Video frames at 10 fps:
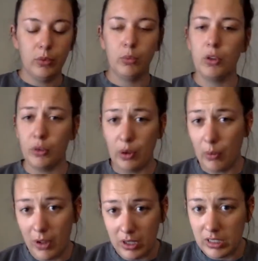work real
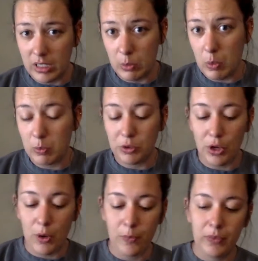well because it won't
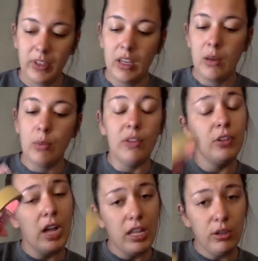show. But if
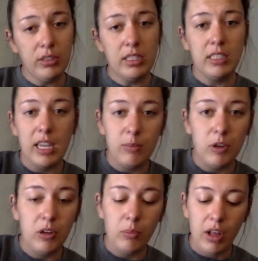you're using tape, you
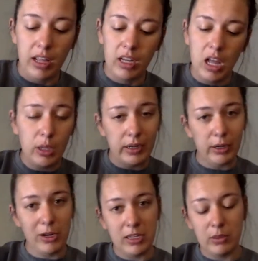could probably color it
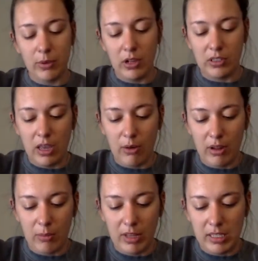green as well, so that way
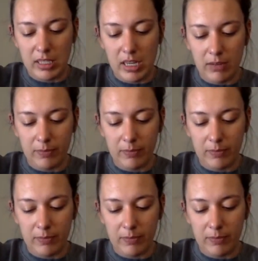it blends in.